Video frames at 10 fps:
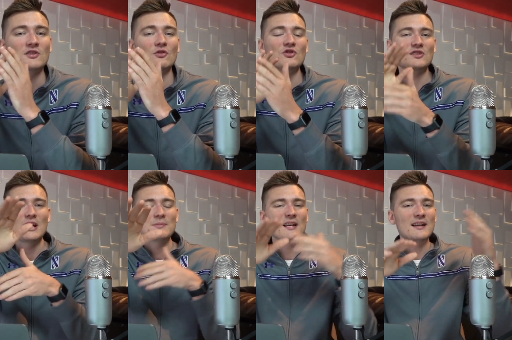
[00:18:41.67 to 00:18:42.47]
So just
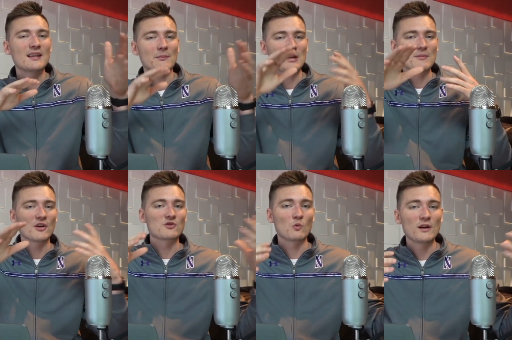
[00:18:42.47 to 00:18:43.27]
keep sending them
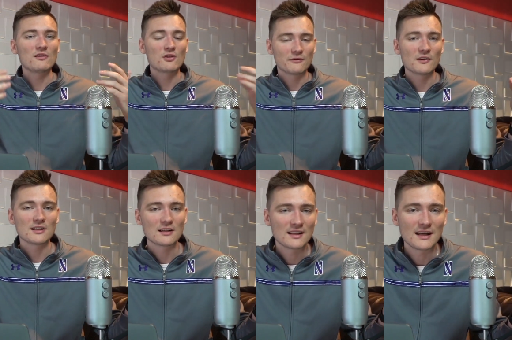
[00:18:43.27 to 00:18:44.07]
emails with your
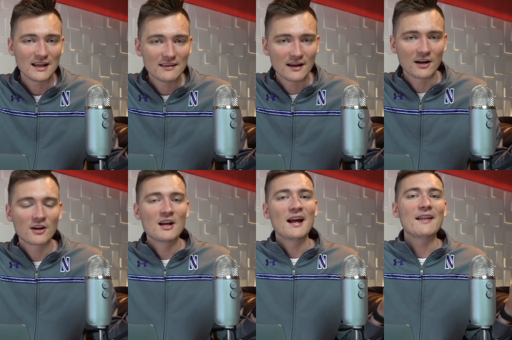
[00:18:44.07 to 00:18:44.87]
affiliate link in
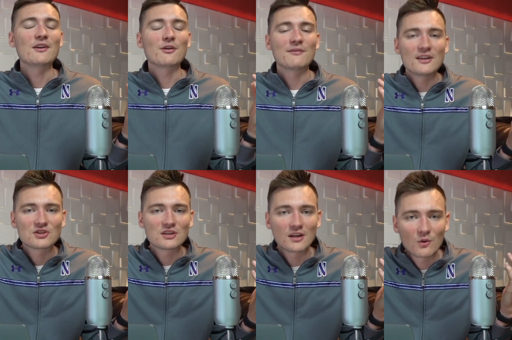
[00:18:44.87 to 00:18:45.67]
there, and they're
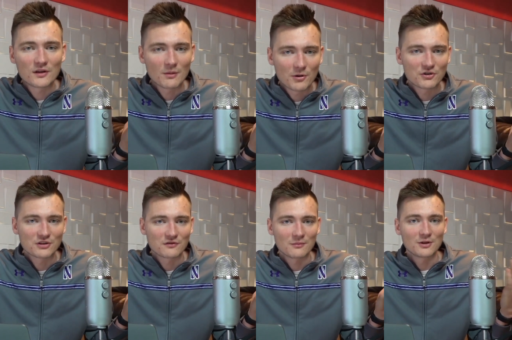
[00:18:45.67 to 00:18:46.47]
eventually going to
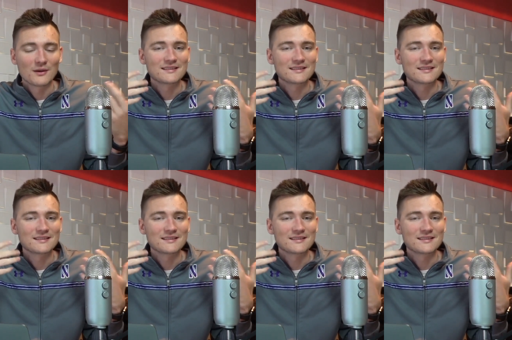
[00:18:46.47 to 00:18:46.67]
purchase from you.